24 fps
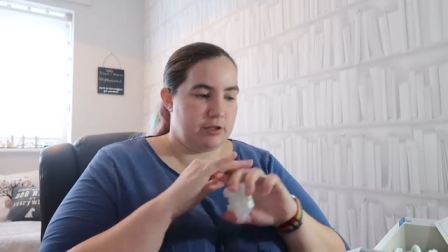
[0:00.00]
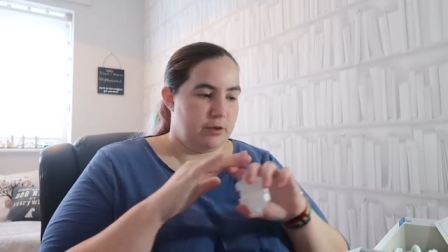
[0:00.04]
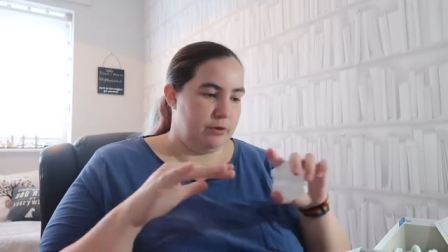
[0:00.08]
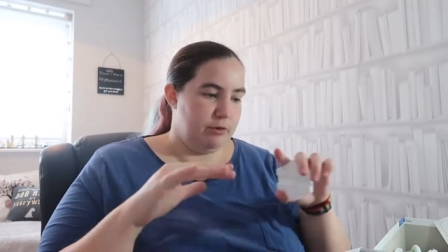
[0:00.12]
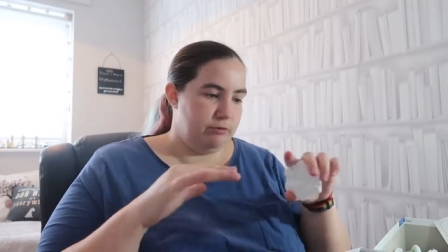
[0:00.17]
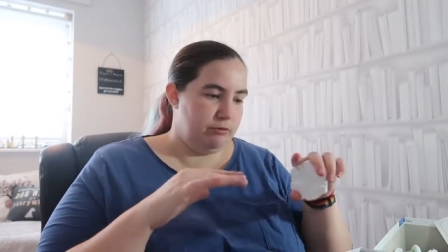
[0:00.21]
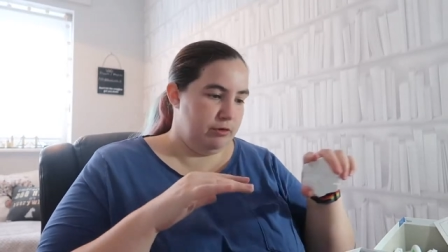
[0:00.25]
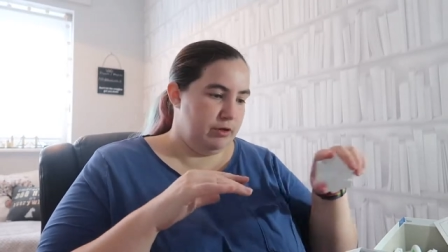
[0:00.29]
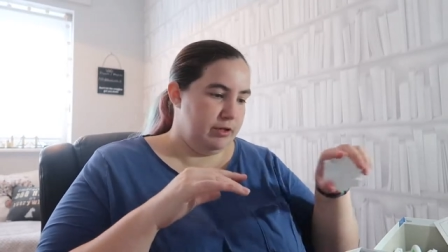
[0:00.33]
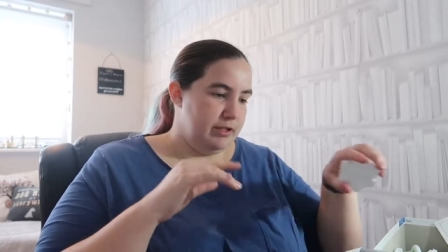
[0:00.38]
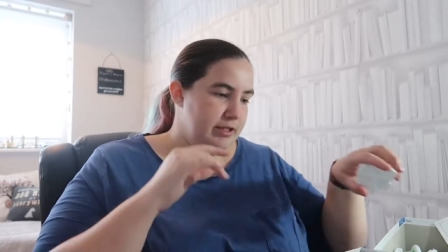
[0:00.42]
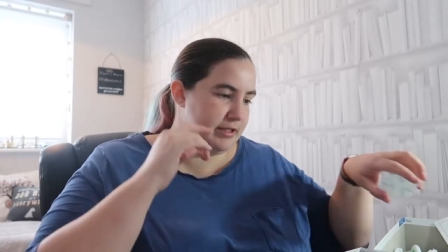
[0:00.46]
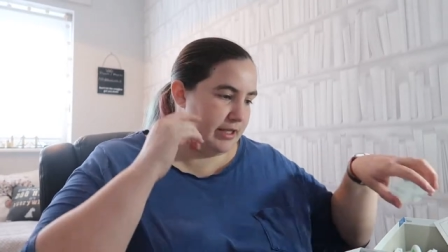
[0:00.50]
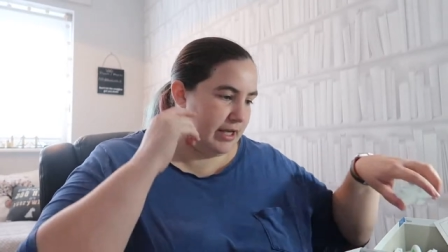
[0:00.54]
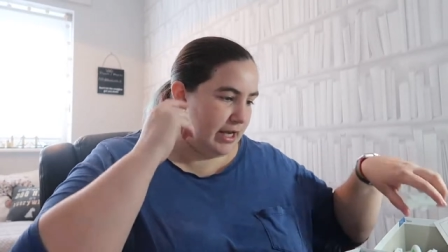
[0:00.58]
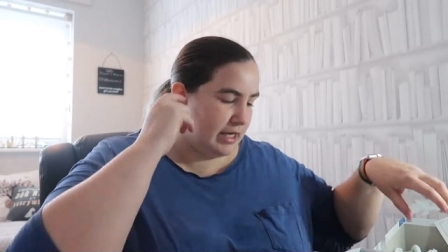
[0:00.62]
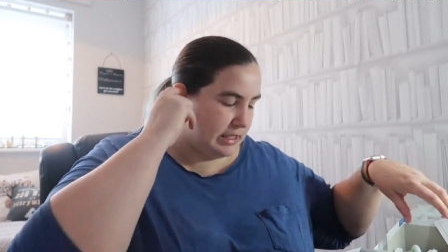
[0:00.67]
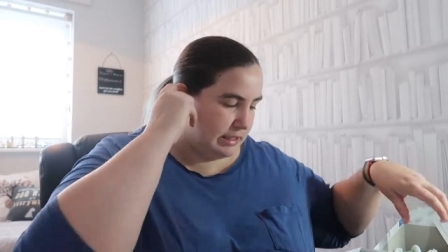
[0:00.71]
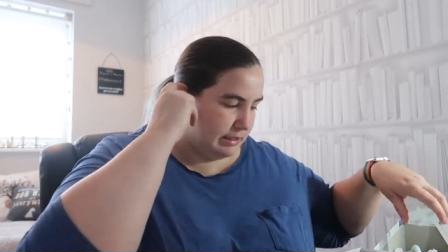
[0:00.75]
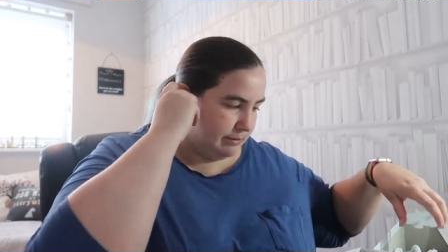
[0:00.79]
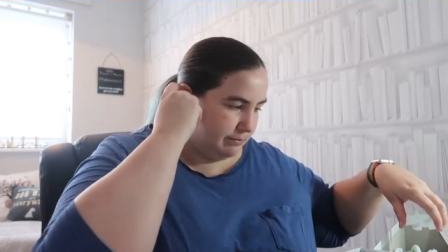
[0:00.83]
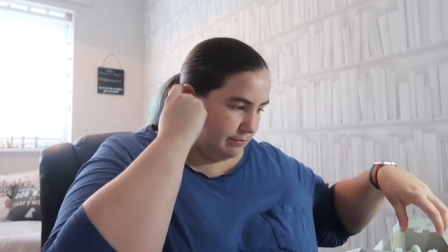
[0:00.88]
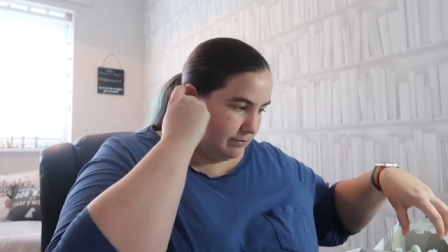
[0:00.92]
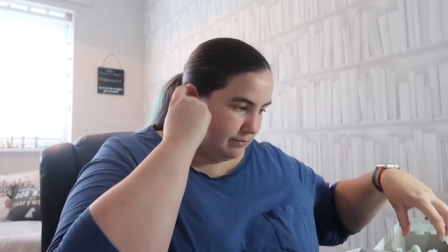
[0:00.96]
going through the
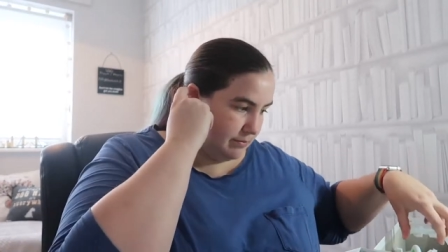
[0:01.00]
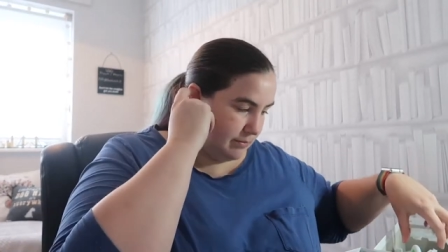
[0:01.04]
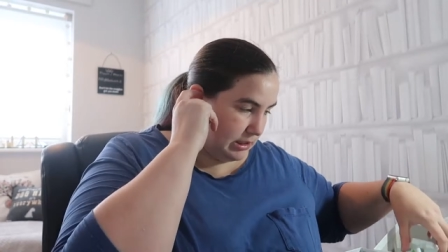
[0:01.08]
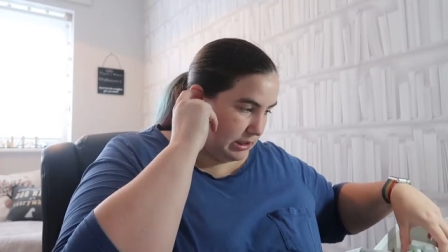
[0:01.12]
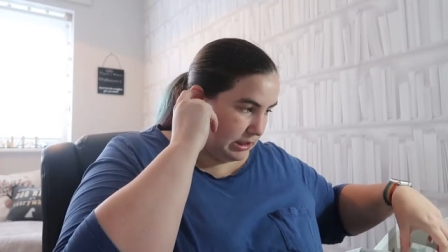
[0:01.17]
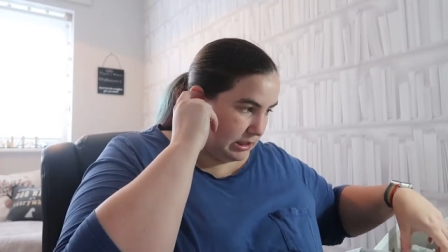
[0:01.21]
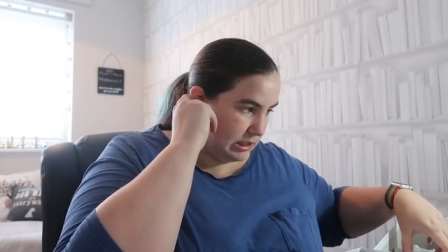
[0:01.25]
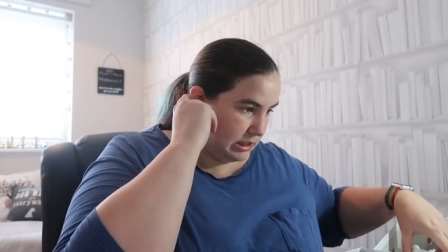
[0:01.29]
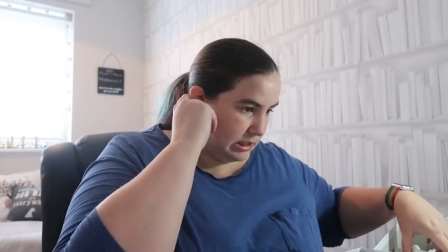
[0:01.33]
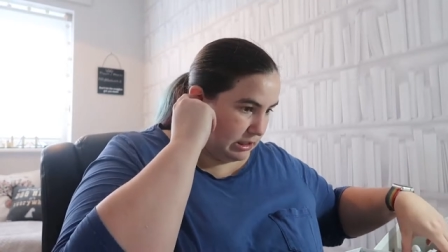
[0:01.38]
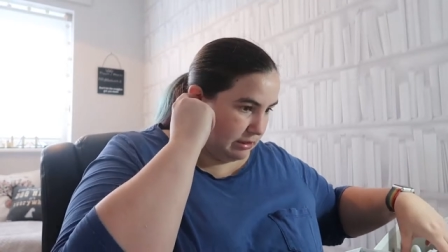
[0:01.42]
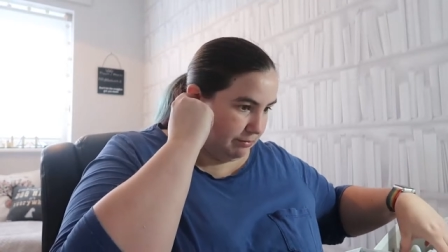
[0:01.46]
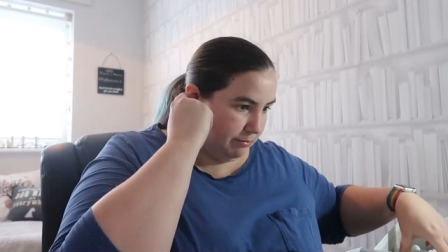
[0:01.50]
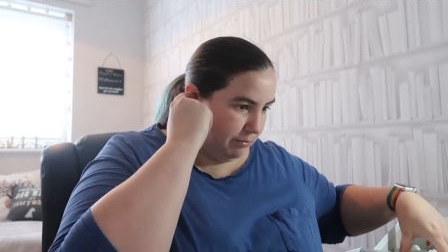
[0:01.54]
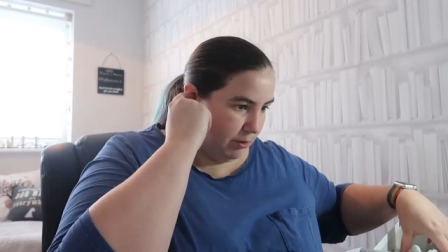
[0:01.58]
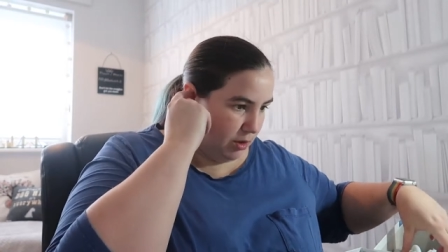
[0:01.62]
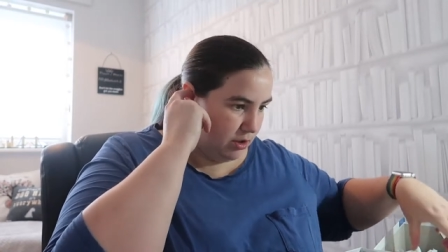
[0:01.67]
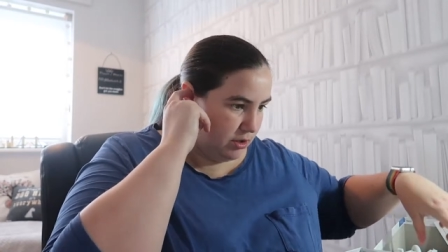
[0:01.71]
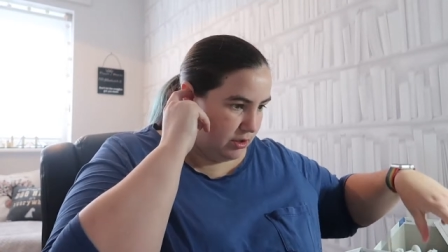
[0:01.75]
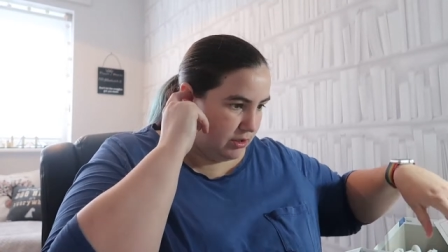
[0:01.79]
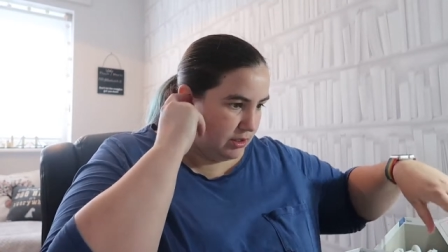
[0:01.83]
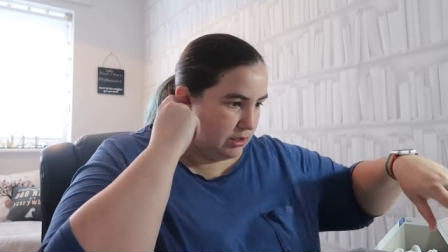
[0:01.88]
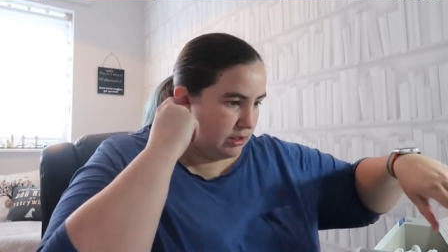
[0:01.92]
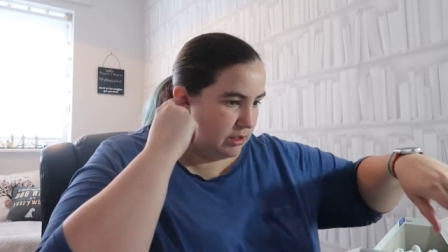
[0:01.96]
same
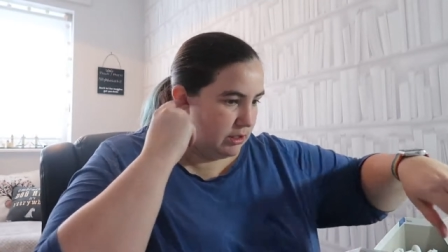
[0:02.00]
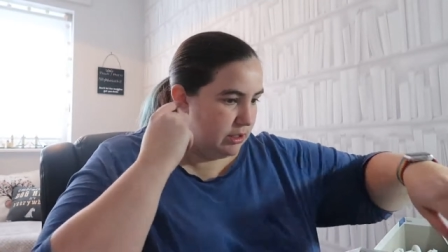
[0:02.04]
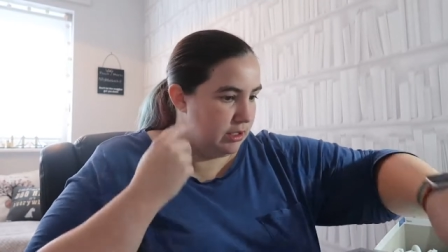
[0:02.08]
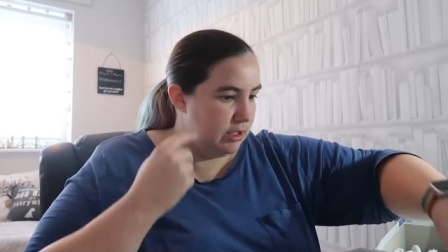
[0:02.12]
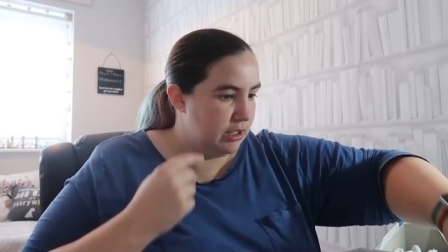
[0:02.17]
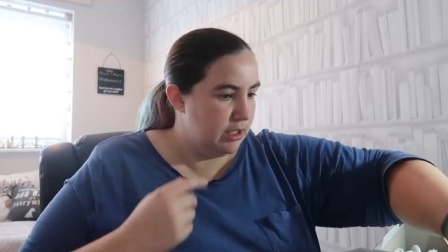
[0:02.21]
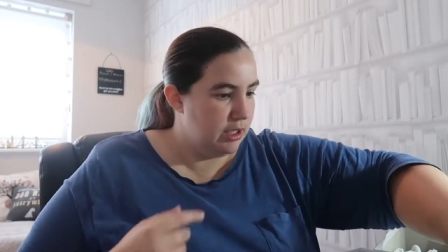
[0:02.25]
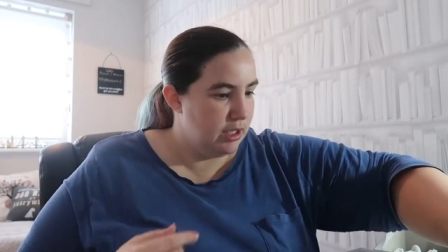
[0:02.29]
spot.